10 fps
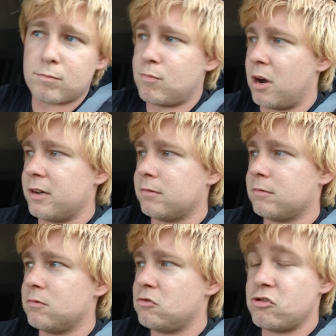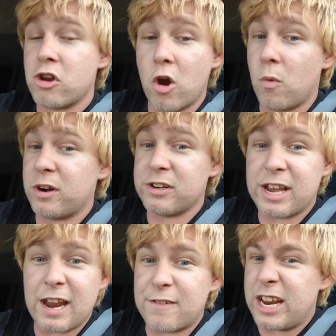But no one
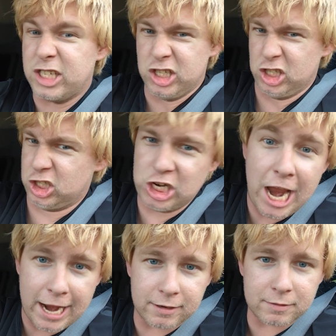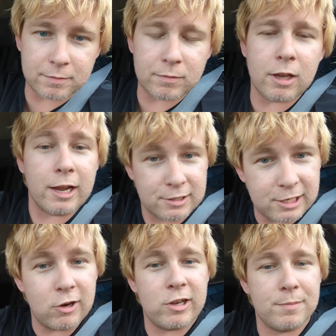gave a shit
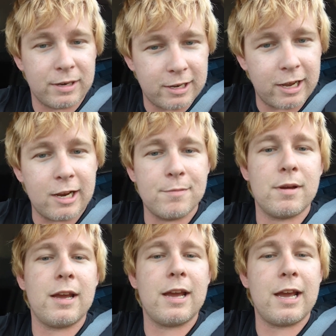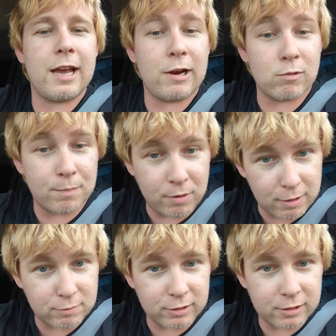until he became a
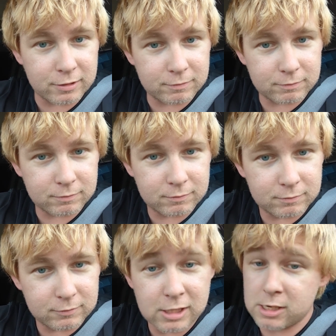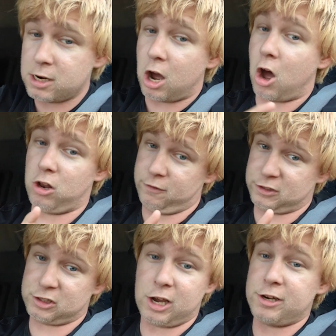Republican all of a
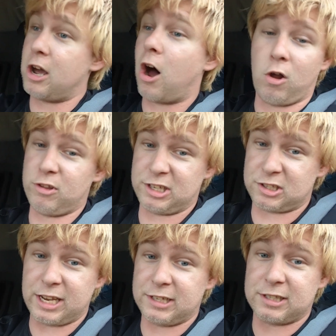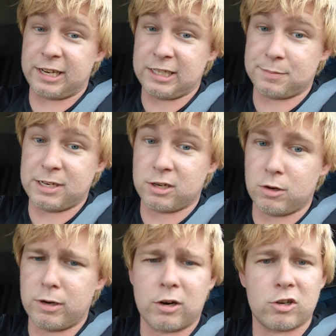sudden, all these things that he's been
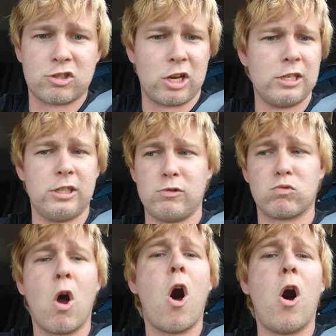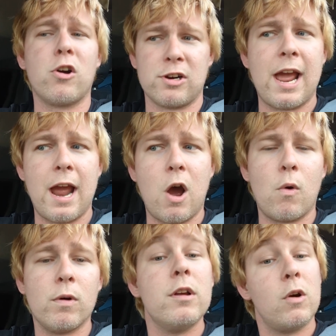doing are suddenly wrong now.
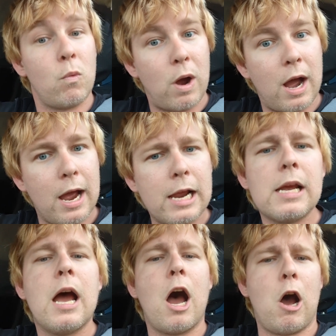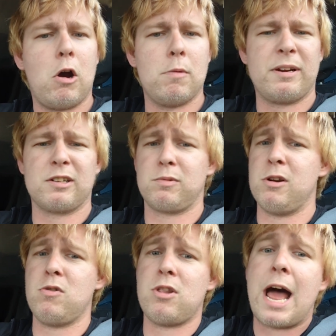Why? Oh, because we
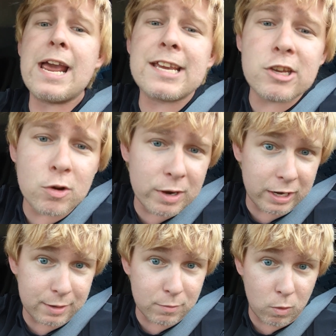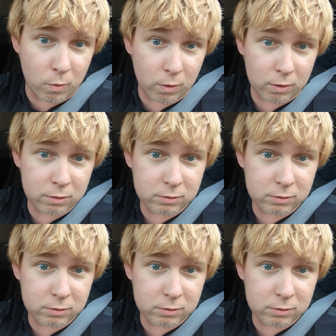don't like you anymore.